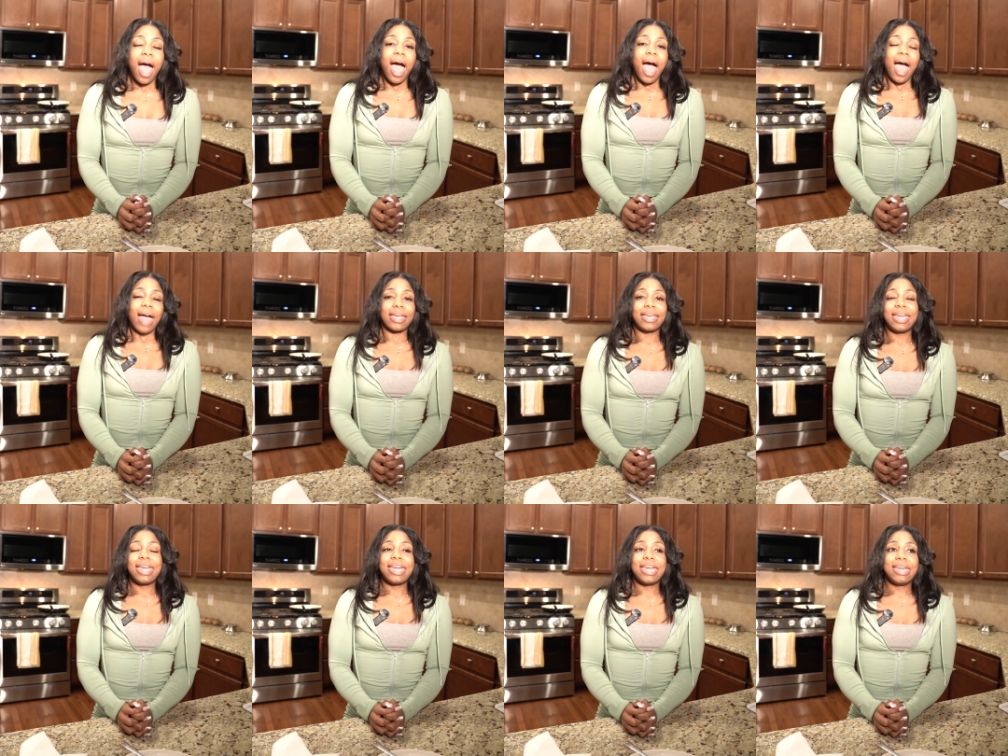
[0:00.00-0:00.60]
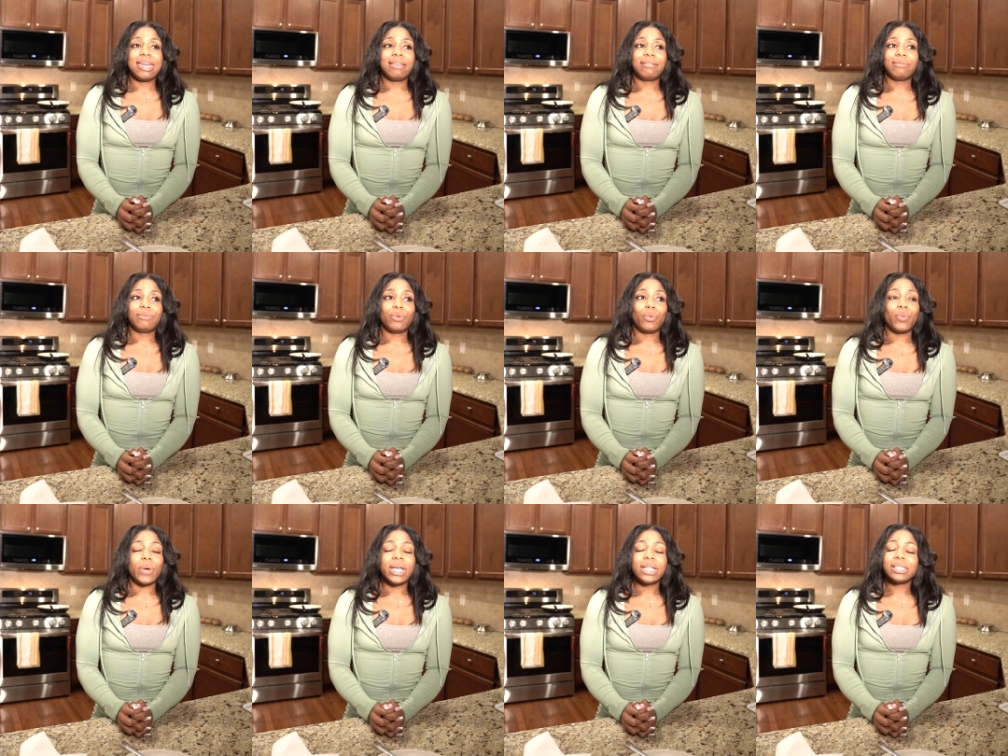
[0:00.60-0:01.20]
I can't
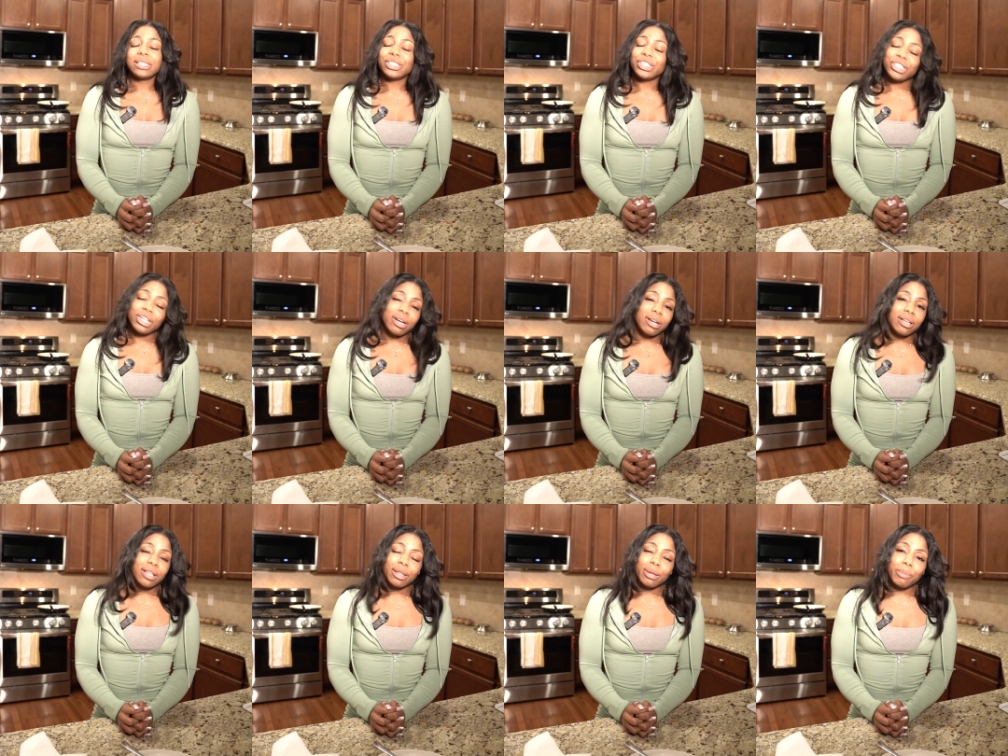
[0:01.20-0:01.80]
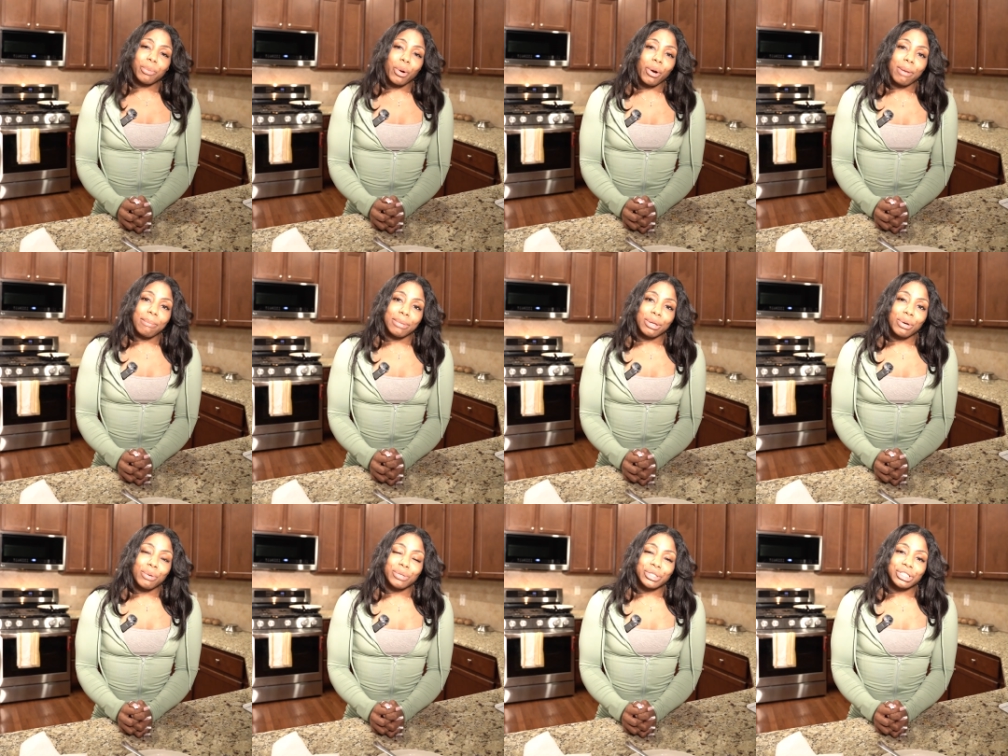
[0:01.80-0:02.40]
wait to share another boring
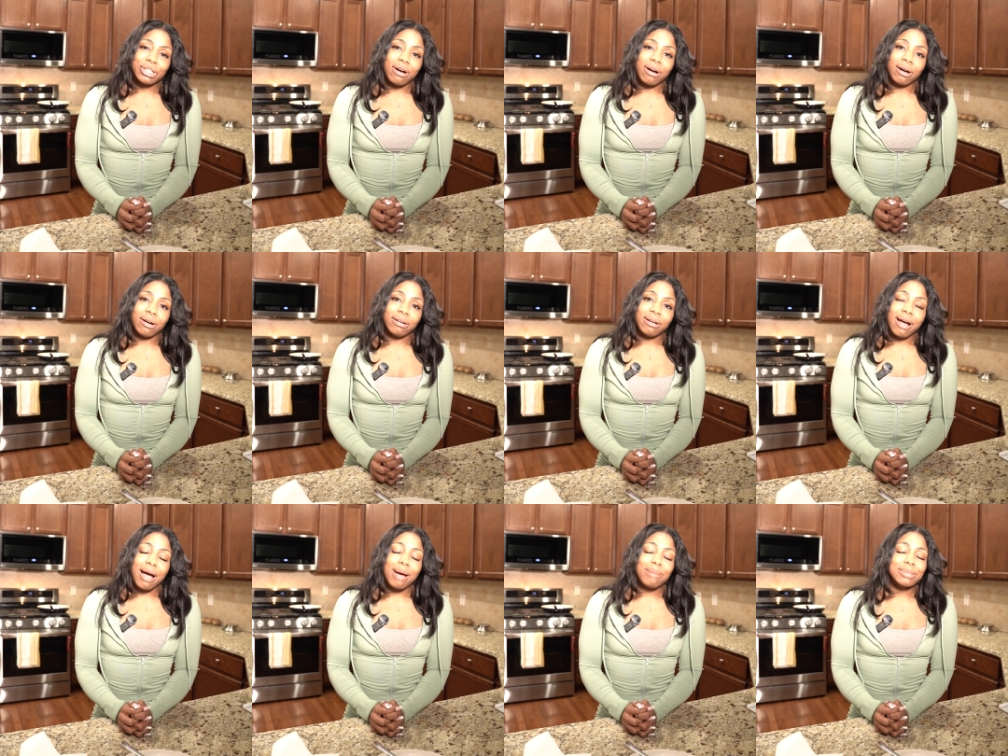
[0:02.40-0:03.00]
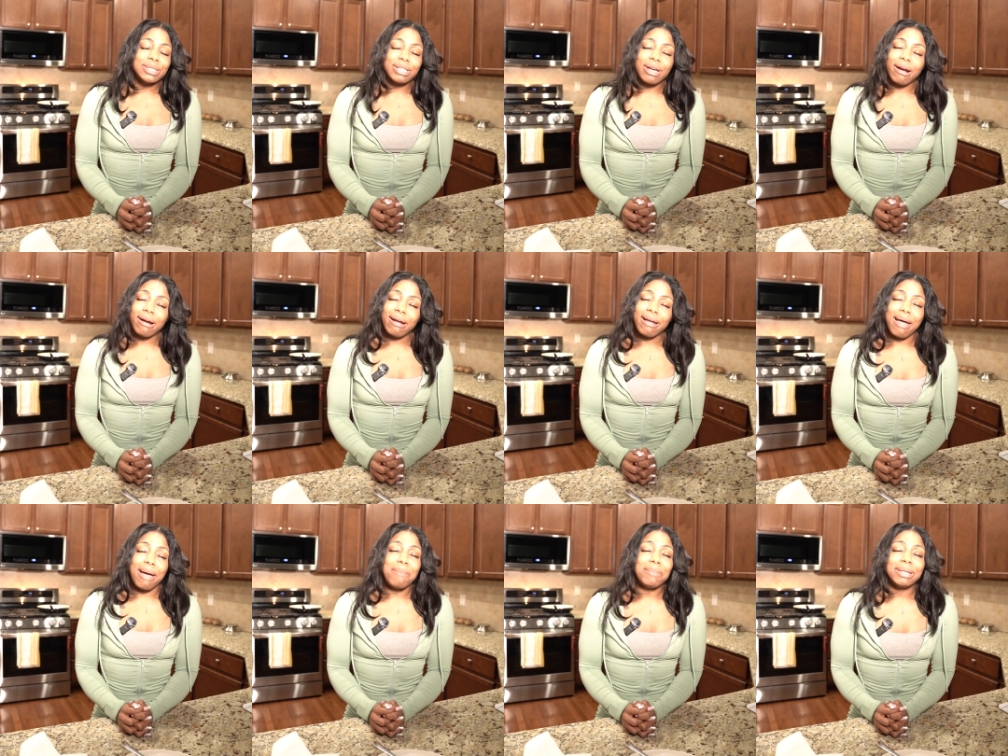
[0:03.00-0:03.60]
meal with y'all. I'm
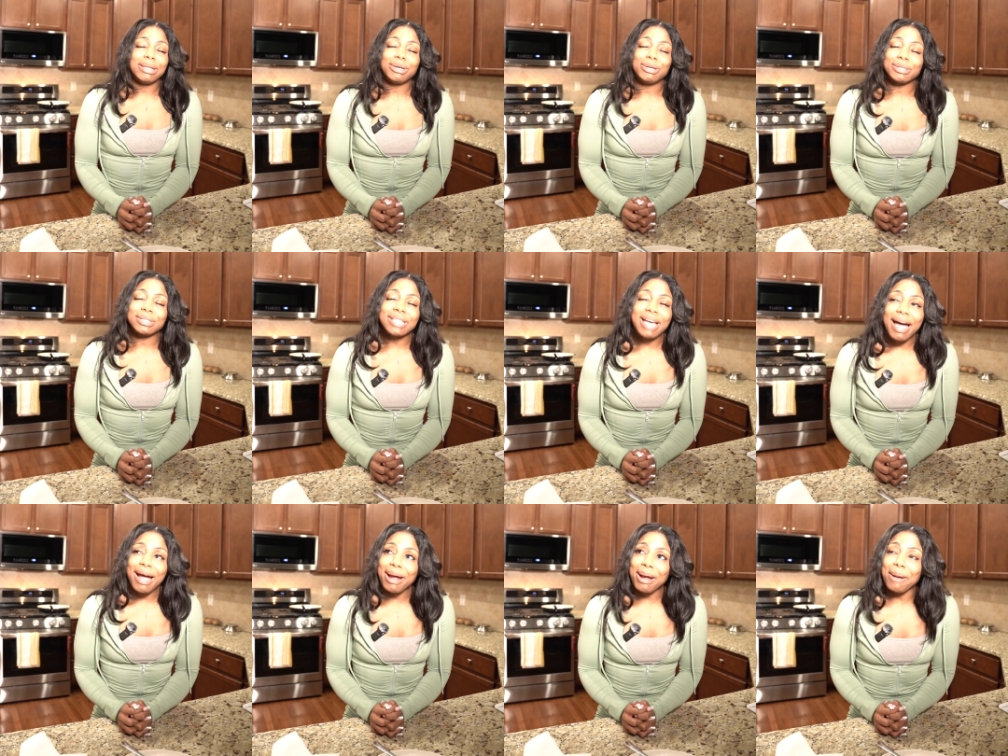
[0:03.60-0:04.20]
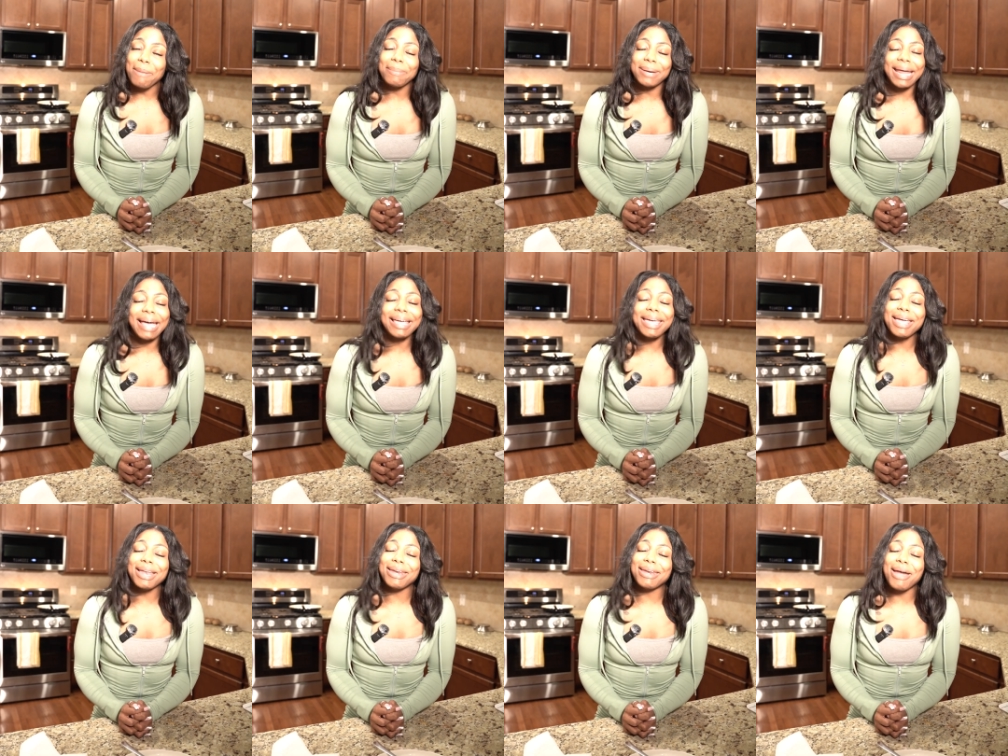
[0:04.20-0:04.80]
sorry, I'm a little tired, but I
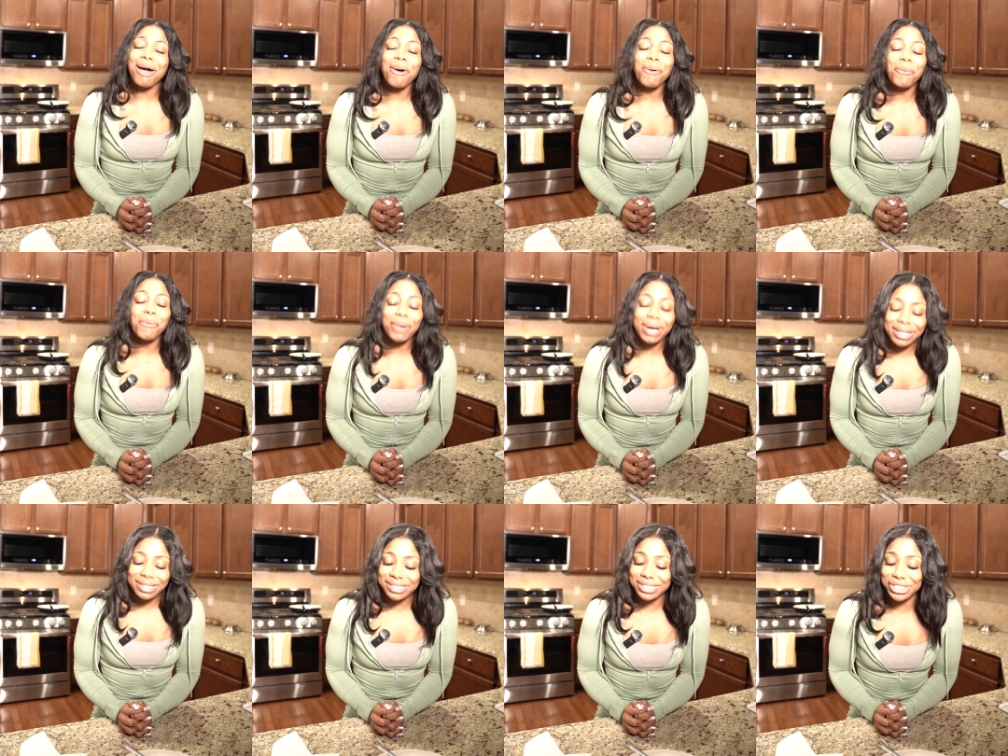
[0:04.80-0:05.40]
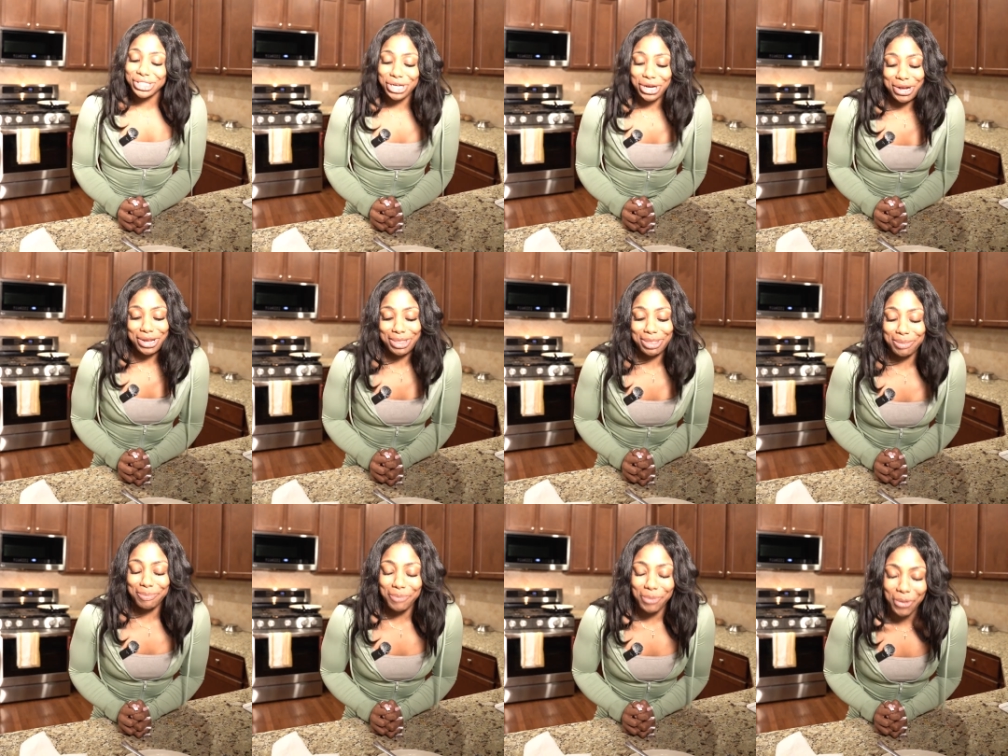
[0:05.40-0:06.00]
cannot wait to share
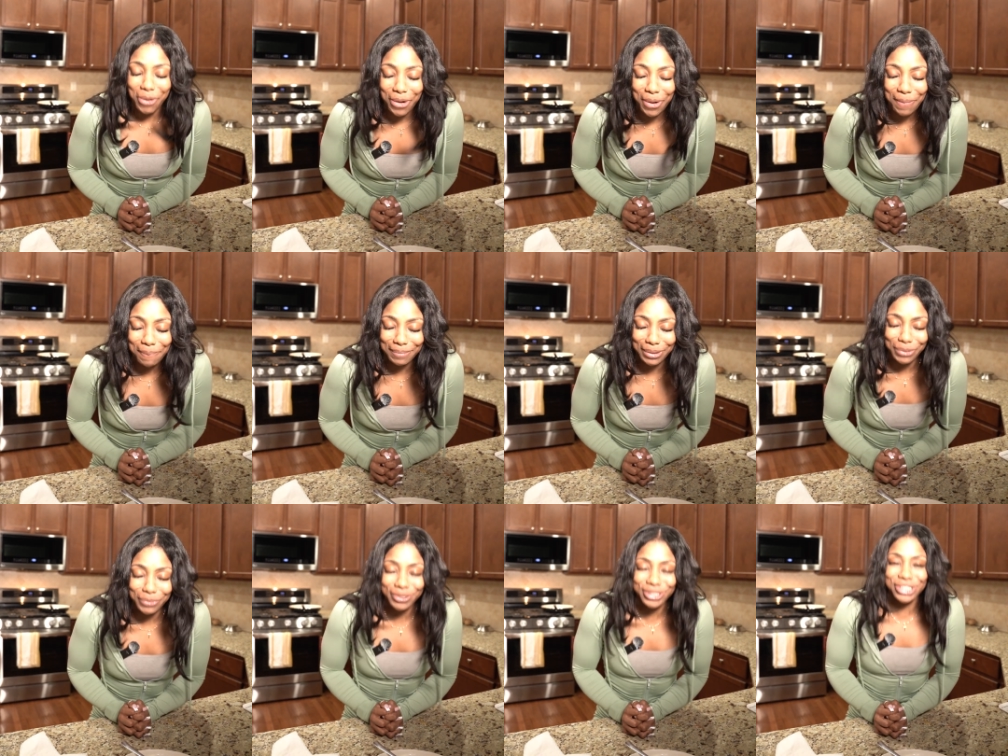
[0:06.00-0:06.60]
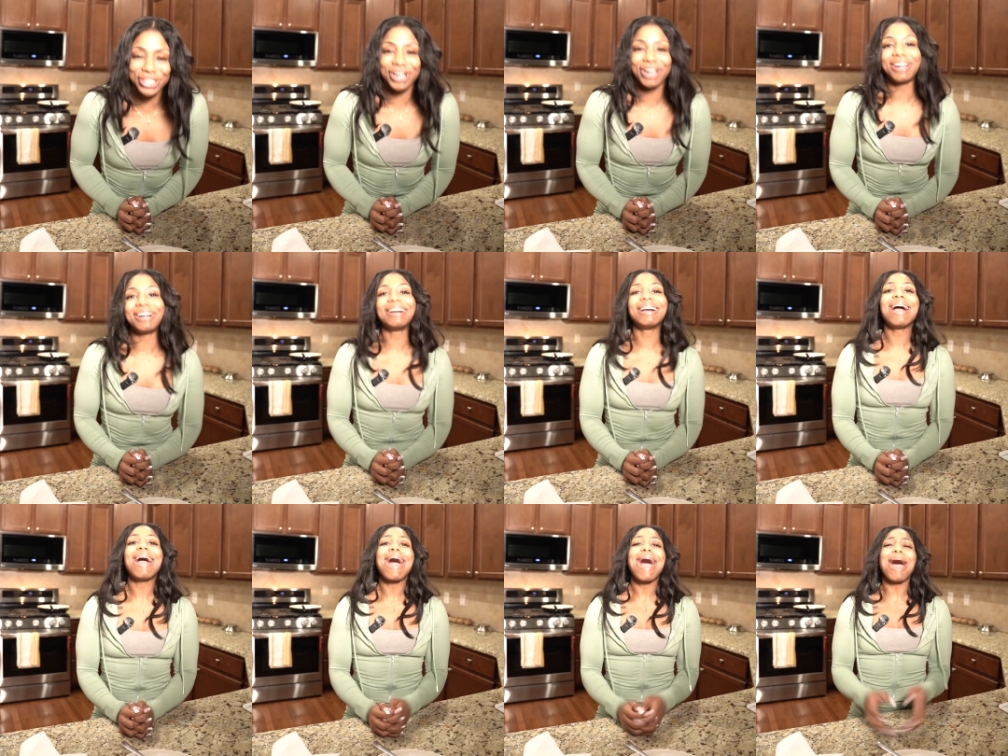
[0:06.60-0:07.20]
another boring meal with
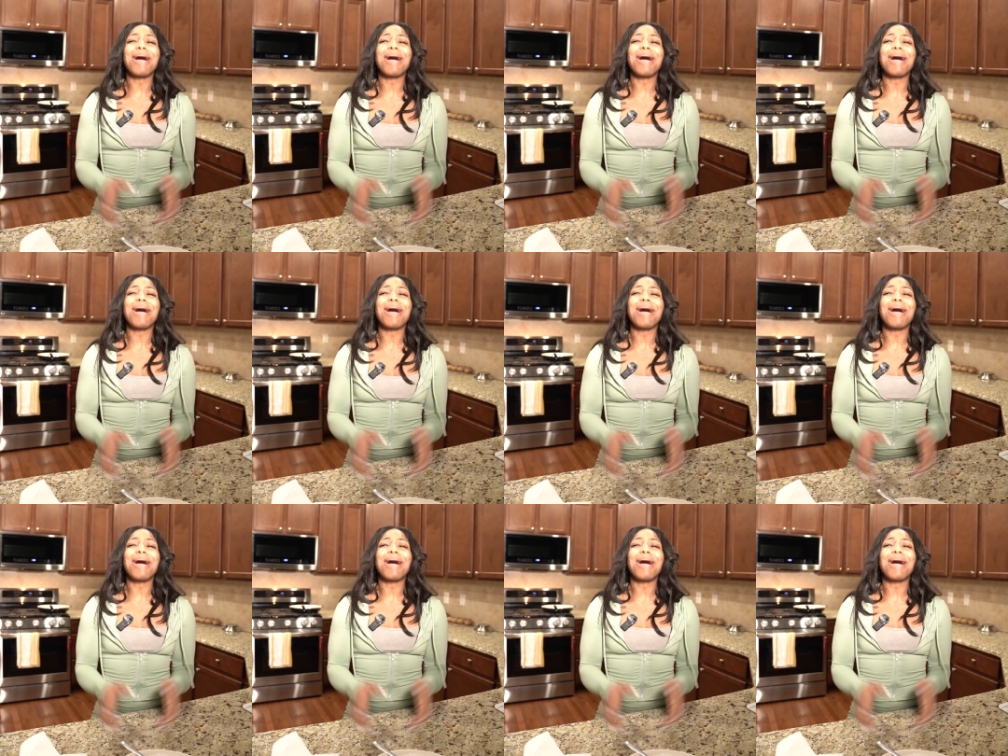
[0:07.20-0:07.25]
y'all.